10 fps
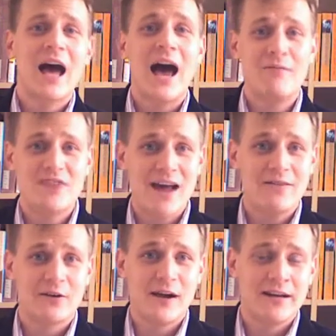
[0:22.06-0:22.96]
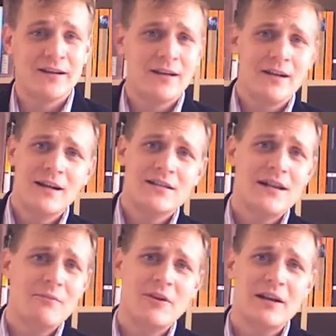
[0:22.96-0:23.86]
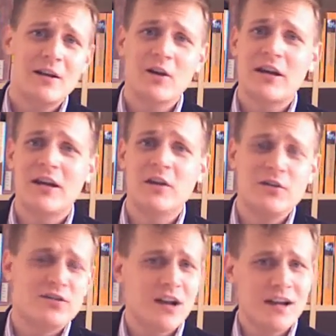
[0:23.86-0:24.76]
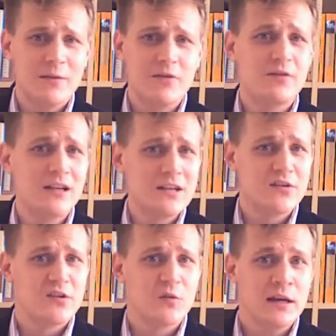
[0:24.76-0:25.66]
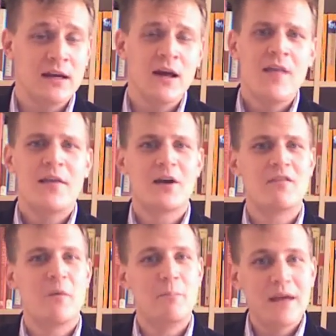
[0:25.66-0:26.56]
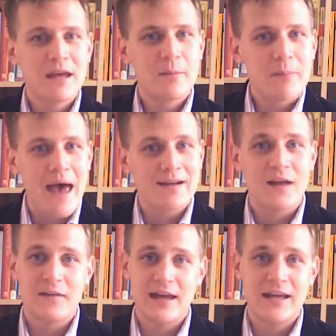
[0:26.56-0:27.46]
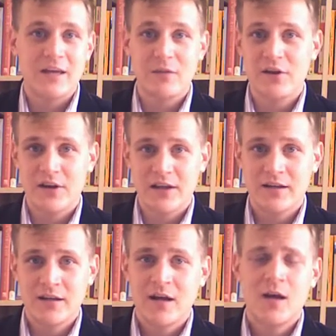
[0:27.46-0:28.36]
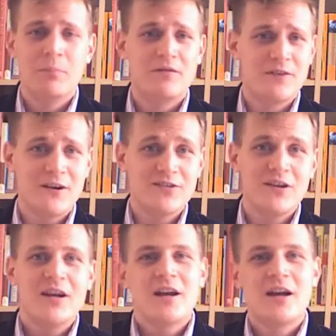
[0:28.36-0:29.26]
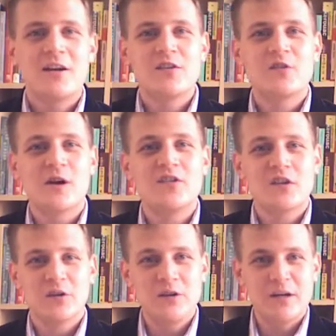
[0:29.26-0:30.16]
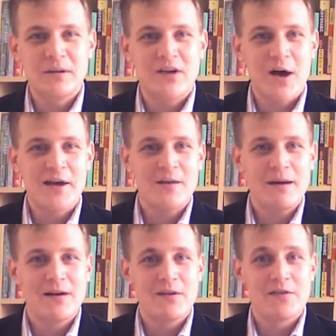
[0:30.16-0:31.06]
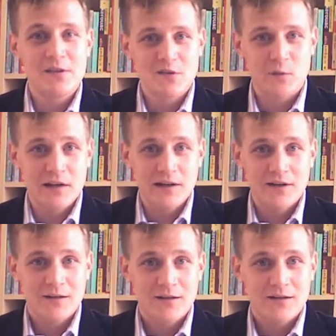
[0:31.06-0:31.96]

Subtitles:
I'm Jaffe Grant. Today we're going to look at a new study that was released this week that could have a big impact on the gay community. But first, here are the stories you need to be talking about this week.